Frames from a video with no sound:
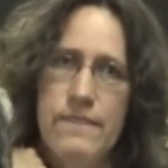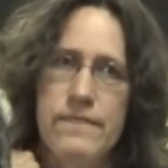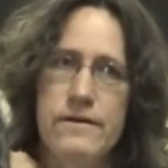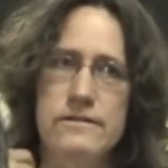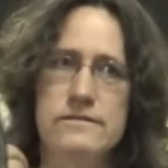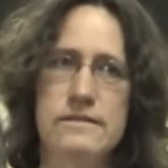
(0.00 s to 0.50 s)

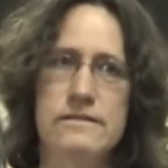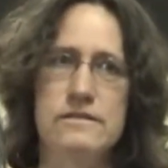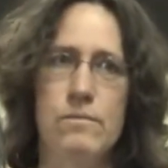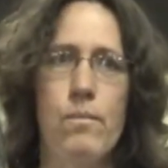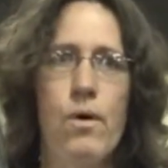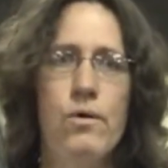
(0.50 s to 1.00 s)
There's this
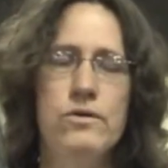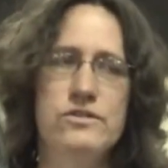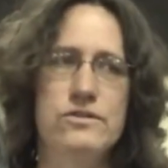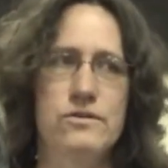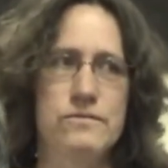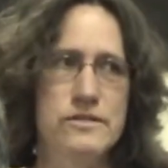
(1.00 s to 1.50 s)

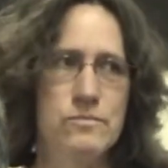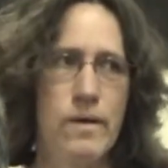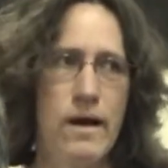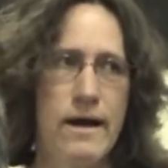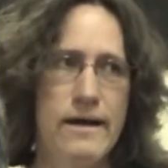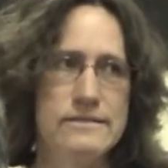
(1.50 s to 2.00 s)
emotional
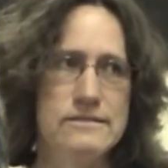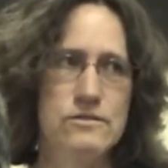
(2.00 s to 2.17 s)
response.